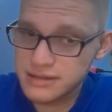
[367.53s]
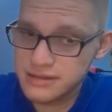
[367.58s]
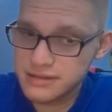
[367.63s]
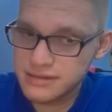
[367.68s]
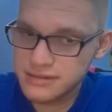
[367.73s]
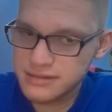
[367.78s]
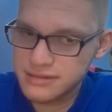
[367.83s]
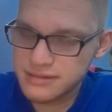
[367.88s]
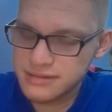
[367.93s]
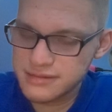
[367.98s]

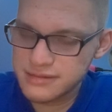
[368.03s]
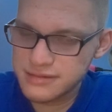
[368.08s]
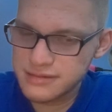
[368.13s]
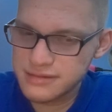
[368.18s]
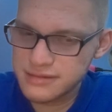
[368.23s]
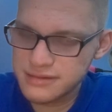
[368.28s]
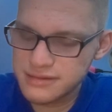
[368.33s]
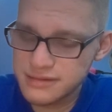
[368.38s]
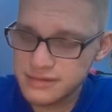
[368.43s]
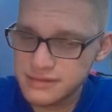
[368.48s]

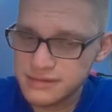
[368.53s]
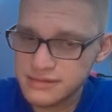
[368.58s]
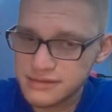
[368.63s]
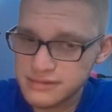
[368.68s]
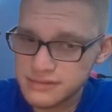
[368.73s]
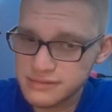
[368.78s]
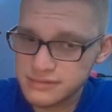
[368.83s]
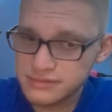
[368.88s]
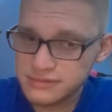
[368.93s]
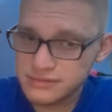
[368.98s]

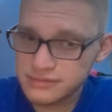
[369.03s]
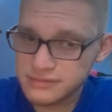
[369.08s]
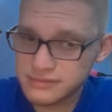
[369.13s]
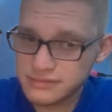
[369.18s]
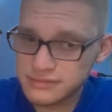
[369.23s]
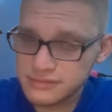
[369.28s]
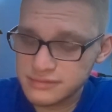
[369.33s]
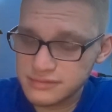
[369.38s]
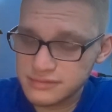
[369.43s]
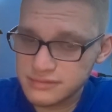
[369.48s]

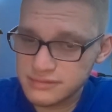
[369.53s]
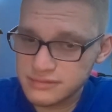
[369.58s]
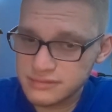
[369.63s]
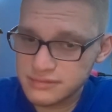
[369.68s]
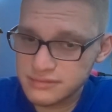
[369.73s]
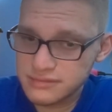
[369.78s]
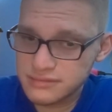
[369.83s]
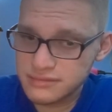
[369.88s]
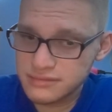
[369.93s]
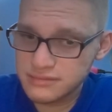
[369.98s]

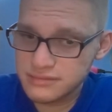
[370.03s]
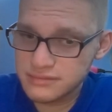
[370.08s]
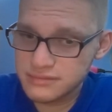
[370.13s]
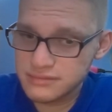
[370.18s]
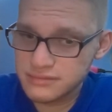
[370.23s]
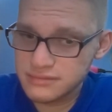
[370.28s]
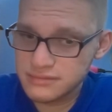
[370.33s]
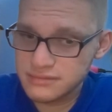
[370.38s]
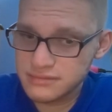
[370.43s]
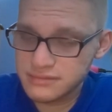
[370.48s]

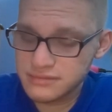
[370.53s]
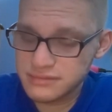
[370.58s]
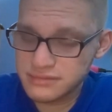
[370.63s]
[no speech]